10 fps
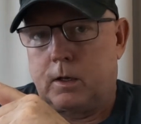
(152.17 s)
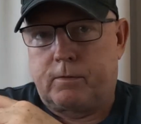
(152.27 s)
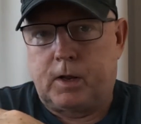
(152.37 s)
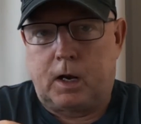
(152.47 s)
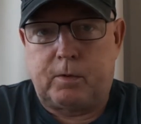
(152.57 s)

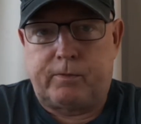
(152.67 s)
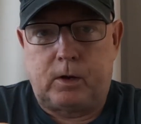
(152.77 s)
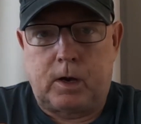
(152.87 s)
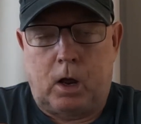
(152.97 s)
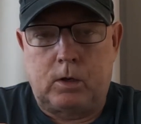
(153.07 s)
So I've done up a
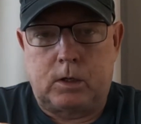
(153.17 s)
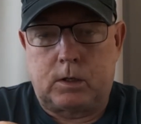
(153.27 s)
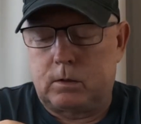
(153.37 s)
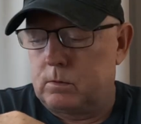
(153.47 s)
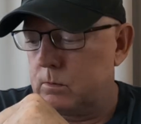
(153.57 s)
few
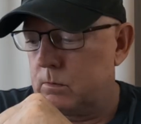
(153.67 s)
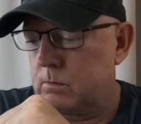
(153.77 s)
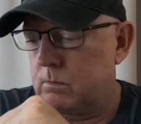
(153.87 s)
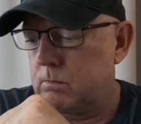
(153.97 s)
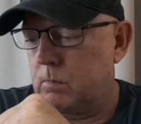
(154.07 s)
notes,
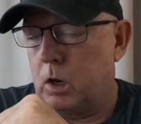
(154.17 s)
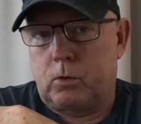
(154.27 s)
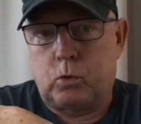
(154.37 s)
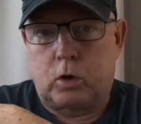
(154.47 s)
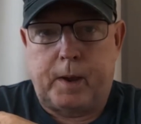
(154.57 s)
and
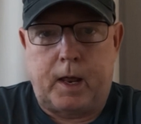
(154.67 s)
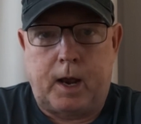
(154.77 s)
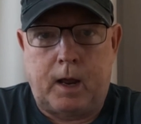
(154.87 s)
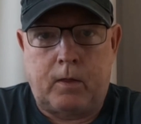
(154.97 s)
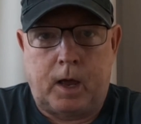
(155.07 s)
I'll talk about
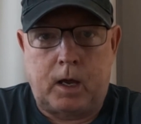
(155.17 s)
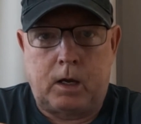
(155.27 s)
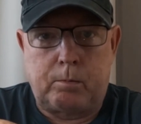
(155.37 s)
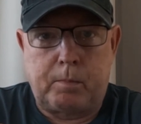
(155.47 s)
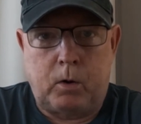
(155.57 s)
how
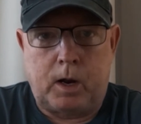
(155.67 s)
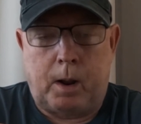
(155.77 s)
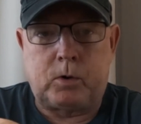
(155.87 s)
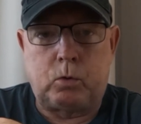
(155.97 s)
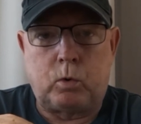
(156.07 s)
they marry
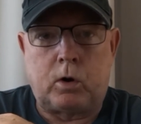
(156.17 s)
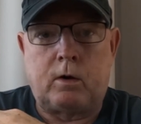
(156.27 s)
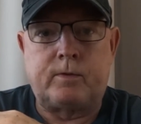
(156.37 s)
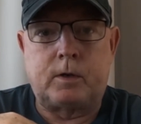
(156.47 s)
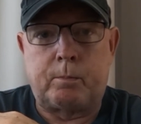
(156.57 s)
up to what
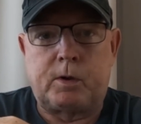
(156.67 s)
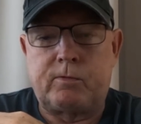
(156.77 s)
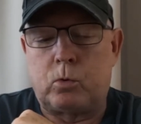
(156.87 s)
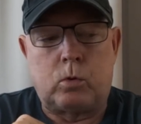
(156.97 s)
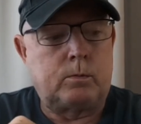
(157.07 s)
I've done
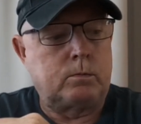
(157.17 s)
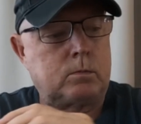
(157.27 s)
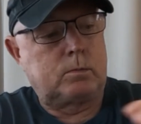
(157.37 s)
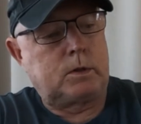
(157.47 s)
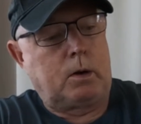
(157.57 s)
before.
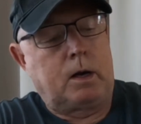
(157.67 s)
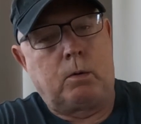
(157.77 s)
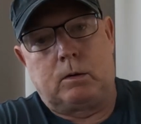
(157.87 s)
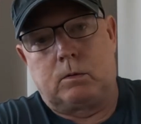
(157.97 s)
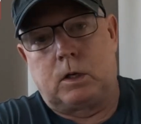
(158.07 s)
So
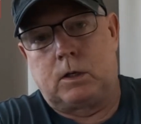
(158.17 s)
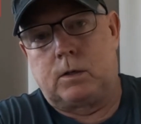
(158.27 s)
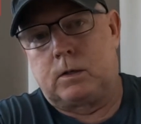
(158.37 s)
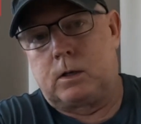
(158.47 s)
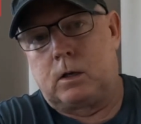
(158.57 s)
anyway,
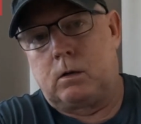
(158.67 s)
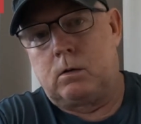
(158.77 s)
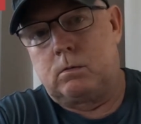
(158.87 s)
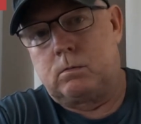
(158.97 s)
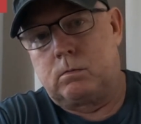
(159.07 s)
this is the
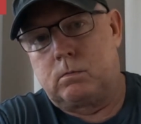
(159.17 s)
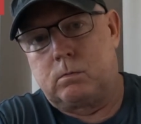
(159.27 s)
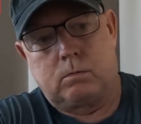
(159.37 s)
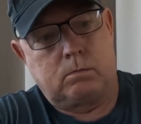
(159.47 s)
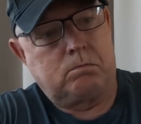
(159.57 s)

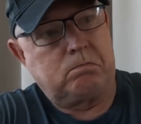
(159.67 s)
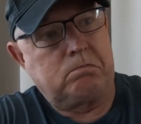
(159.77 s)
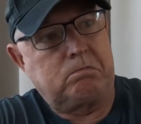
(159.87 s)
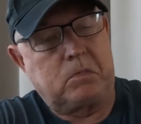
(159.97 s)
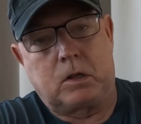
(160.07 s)

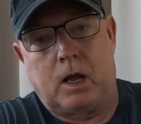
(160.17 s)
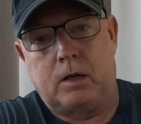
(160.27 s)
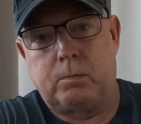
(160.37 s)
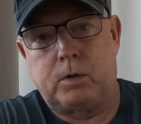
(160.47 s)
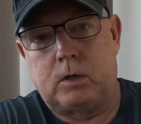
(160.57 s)

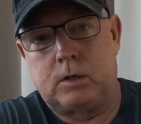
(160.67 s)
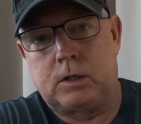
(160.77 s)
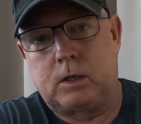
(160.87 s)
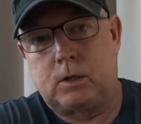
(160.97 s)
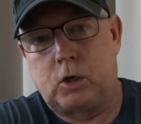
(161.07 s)
glass I've been
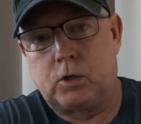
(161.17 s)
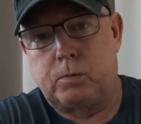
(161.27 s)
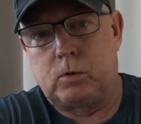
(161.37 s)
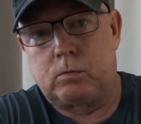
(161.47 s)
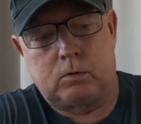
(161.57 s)
using, this
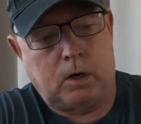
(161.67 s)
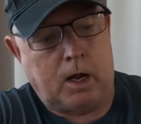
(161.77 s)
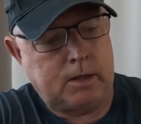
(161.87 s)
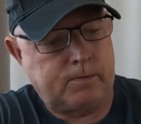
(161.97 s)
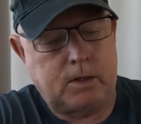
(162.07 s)
Chichibu
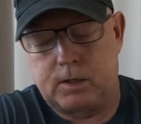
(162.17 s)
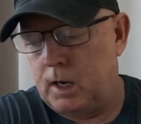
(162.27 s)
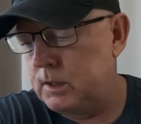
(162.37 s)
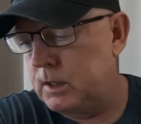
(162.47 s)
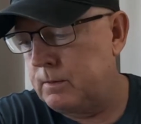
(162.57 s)
glass for the
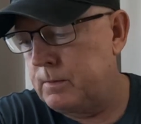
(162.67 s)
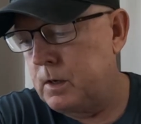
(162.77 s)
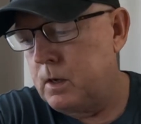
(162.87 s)
tasting.